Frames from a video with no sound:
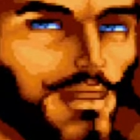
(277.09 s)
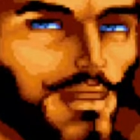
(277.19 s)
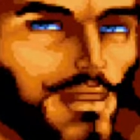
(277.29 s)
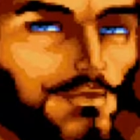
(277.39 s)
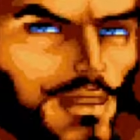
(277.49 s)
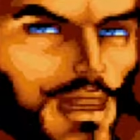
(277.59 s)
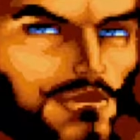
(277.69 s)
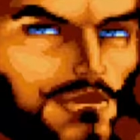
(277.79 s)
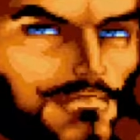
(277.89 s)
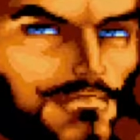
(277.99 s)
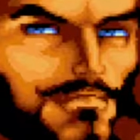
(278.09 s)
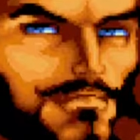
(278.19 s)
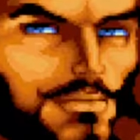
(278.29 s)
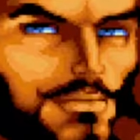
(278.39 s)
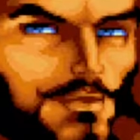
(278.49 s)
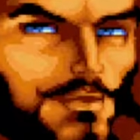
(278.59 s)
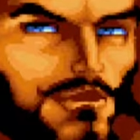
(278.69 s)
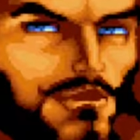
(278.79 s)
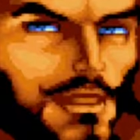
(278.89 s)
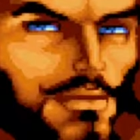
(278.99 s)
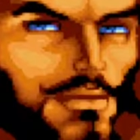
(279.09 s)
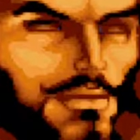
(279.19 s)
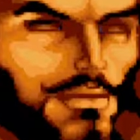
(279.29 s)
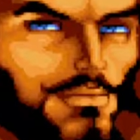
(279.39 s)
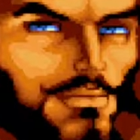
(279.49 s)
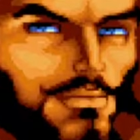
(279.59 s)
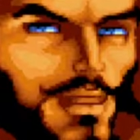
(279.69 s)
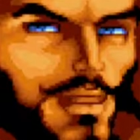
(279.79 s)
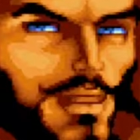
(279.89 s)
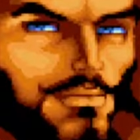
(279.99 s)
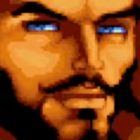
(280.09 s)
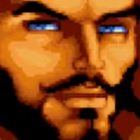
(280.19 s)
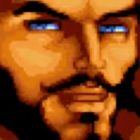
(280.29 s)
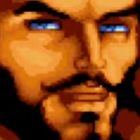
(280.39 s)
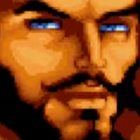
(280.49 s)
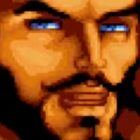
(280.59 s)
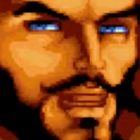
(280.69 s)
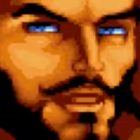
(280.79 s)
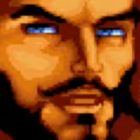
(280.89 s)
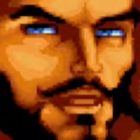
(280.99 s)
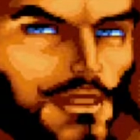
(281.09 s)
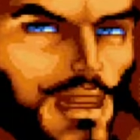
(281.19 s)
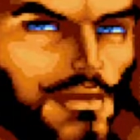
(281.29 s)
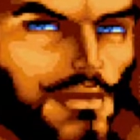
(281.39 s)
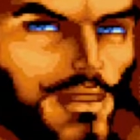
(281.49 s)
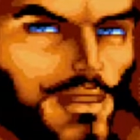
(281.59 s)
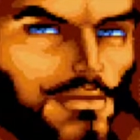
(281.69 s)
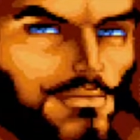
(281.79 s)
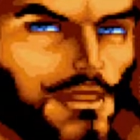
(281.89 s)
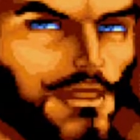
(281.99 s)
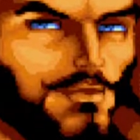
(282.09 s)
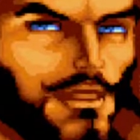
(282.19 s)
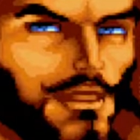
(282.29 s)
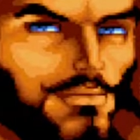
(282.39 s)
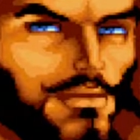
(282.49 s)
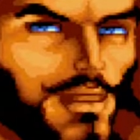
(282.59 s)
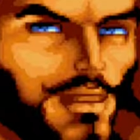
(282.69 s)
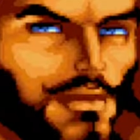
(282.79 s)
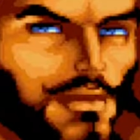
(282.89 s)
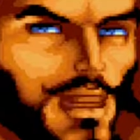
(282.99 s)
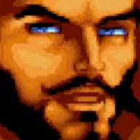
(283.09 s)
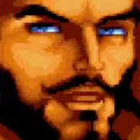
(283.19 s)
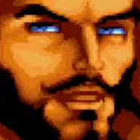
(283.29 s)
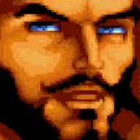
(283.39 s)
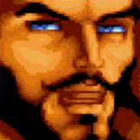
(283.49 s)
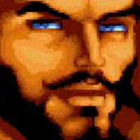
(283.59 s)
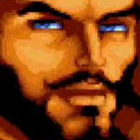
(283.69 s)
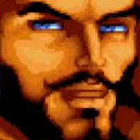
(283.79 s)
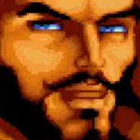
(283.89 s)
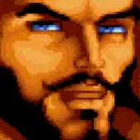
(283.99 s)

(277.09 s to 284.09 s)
There is very slight humidity in the air on Arrakis. We use a wind trap to extract it and it comes down and gathers here.